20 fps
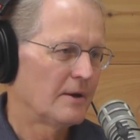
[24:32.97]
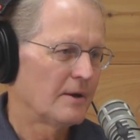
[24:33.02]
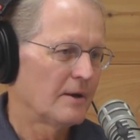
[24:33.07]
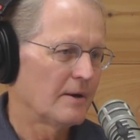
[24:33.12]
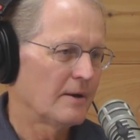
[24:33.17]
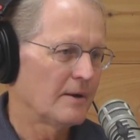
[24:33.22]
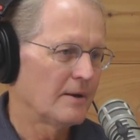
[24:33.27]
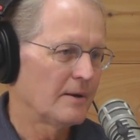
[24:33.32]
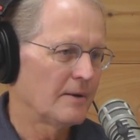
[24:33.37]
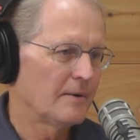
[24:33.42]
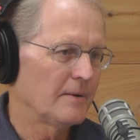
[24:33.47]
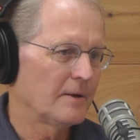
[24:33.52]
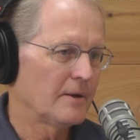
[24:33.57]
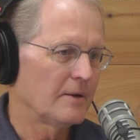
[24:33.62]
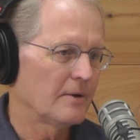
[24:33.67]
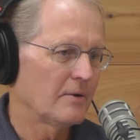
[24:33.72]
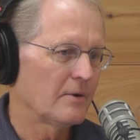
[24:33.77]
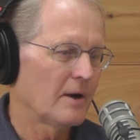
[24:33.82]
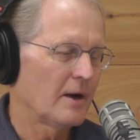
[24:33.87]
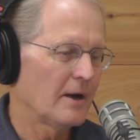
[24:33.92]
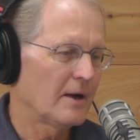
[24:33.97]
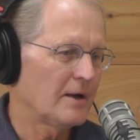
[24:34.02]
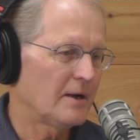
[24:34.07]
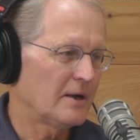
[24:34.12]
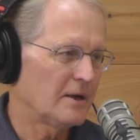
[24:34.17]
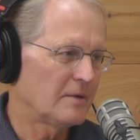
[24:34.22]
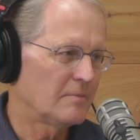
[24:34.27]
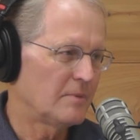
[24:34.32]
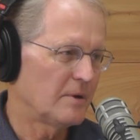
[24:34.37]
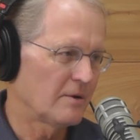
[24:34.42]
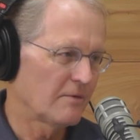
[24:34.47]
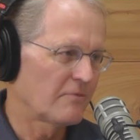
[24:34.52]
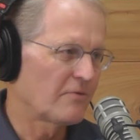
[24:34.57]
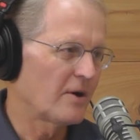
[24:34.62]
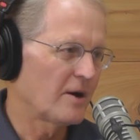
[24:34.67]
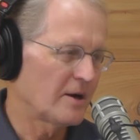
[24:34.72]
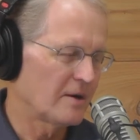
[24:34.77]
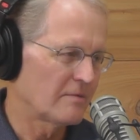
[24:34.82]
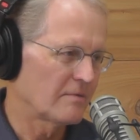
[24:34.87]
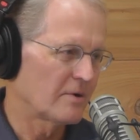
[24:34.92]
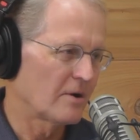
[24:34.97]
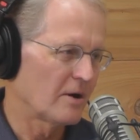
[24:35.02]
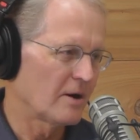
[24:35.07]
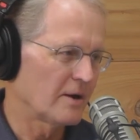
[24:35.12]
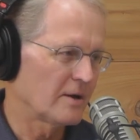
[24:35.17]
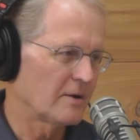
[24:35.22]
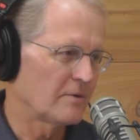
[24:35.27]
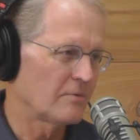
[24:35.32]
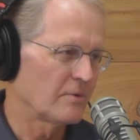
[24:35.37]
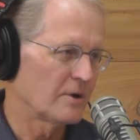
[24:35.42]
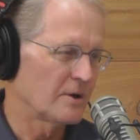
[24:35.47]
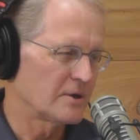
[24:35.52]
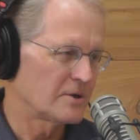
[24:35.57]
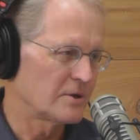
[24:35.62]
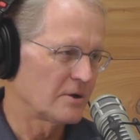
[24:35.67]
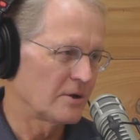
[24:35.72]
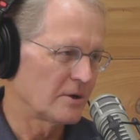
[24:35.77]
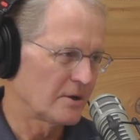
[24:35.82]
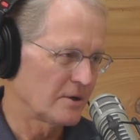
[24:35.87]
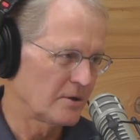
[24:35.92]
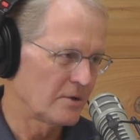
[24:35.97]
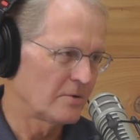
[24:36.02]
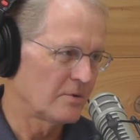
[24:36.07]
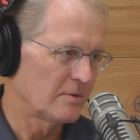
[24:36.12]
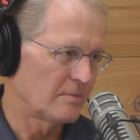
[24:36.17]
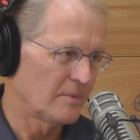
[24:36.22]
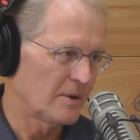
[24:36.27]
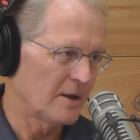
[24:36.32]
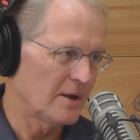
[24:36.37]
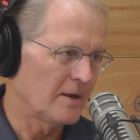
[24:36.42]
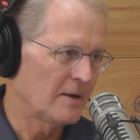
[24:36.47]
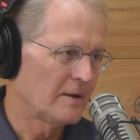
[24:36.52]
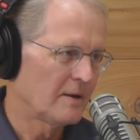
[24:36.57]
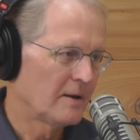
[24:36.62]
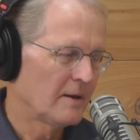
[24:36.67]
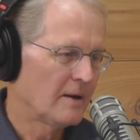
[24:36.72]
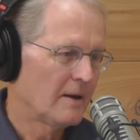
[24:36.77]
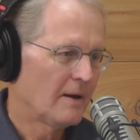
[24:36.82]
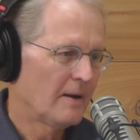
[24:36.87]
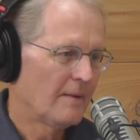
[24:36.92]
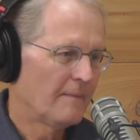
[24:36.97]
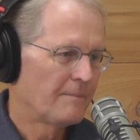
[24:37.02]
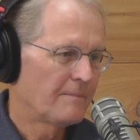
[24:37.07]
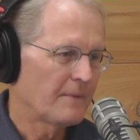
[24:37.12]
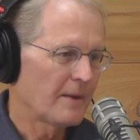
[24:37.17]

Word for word: Uh, you know, I need to be afraid of God and what He's going to do to me. Mm-hmm.